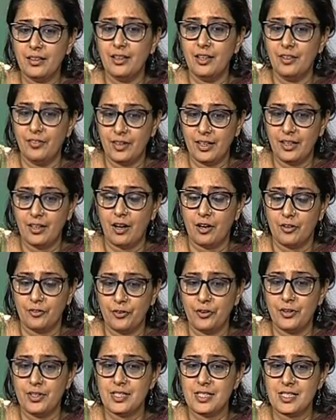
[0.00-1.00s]
in the living
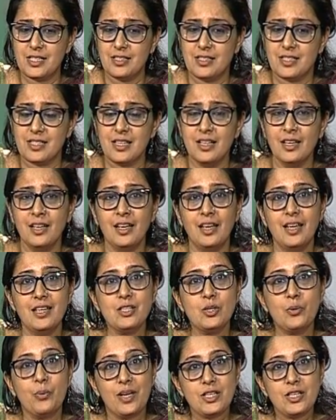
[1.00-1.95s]
dark, for instance, is a